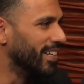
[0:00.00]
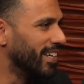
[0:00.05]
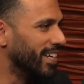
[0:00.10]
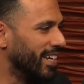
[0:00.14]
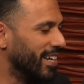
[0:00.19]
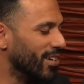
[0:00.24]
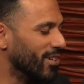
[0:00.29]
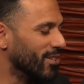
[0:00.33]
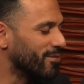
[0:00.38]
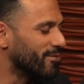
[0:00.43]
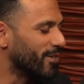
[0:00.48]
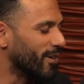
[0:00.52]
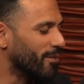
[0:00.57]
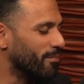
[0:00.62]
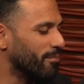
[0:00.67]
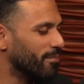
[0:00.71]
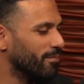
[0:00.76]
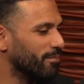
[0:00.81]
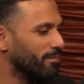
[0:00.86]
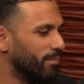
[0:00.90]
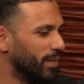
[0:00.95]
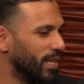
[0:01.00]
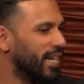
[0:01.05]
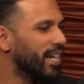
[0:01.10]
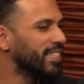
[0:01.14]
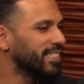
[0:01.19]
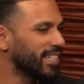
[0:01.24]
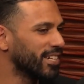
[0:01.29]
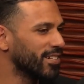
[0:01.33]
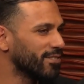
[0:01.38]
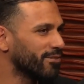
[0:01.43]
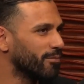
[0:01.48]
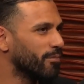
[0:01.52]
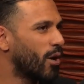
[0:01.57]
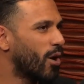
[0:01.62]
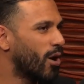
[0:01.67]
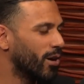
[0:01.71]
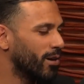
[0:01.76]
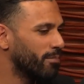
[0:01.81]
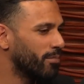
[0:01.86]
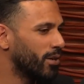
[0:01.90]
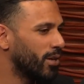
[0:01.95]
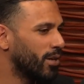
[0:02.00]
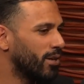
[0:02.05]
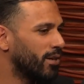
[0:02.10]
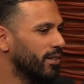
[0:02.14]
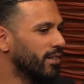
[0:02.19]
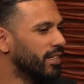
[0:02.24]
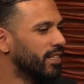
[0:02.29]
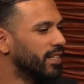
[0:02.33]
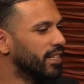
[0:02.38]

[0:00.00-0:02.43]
Because it goes from hardball,